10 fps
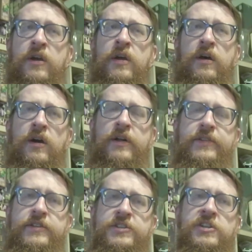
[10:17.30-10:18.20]
on
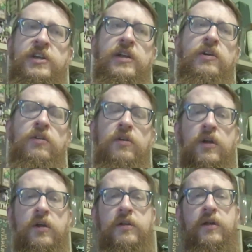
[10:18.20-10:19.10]
this channel.
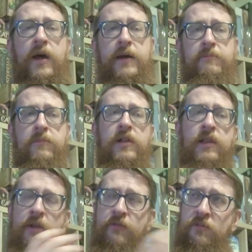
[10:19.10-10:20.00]
A
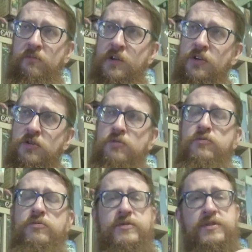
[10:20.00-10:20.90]
lot of them
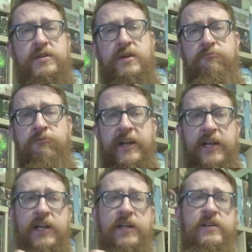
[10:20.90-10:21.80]
news,
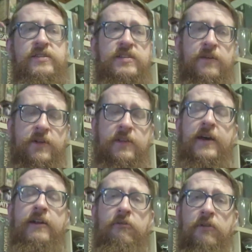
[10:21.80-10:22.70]
rankings, stuff like
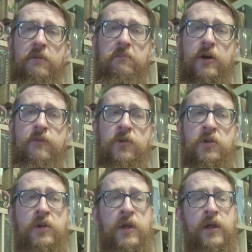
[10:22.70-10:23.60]
that around Marvel,
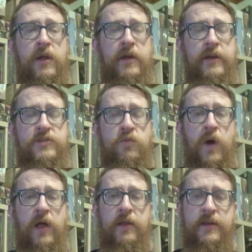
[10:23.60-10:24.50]
as
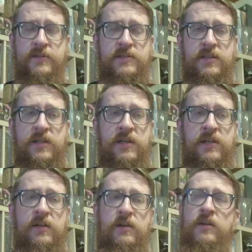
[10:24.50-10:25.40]
well as
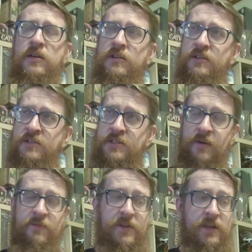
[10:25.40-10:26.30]
then
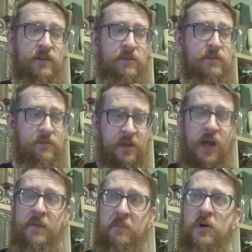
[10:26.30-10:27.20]
stuff like
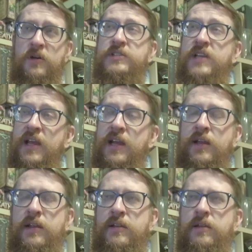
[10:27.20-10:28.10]
comic books
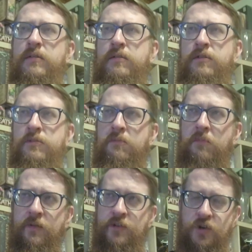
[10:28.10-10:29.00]
and
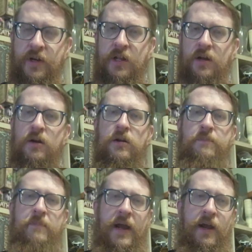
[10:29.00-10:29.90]
Marvel trading card
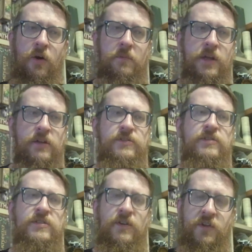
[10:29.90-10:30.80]
pack openings,
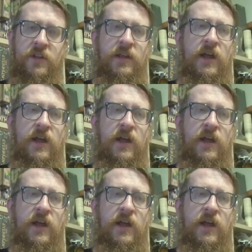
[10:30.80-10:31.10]
stuff like that.